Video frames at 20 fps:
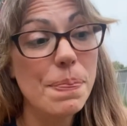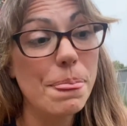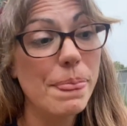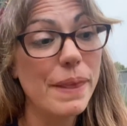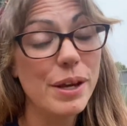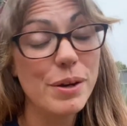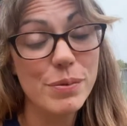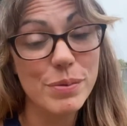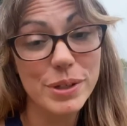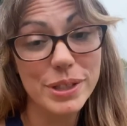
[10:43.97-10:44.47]

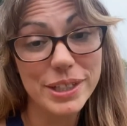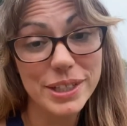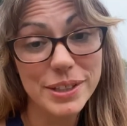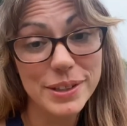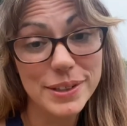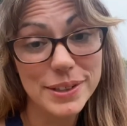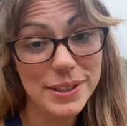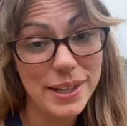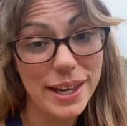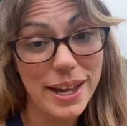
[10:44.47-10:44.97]
It really
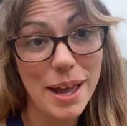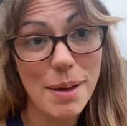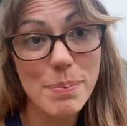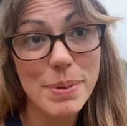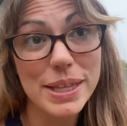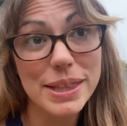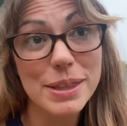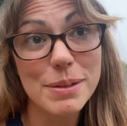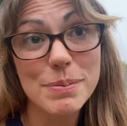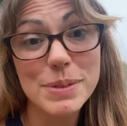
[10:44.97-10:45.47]
looked like I
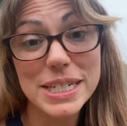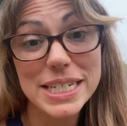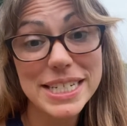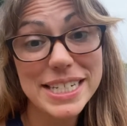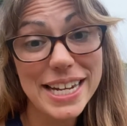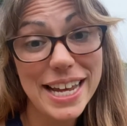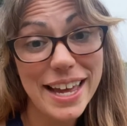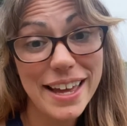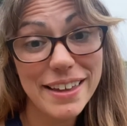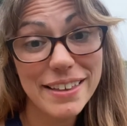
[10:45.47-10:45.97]
beat them to
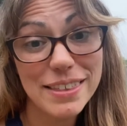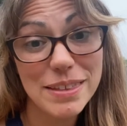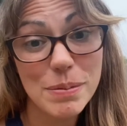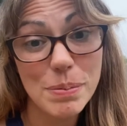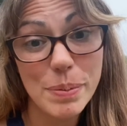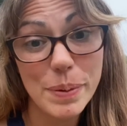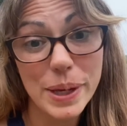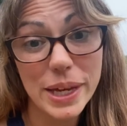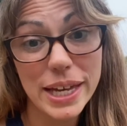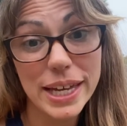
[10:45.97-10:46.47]
death,
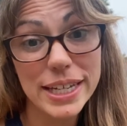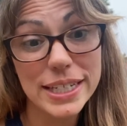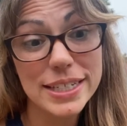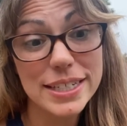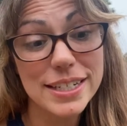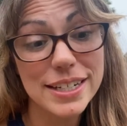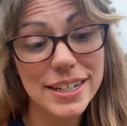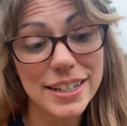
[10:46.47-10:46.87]
but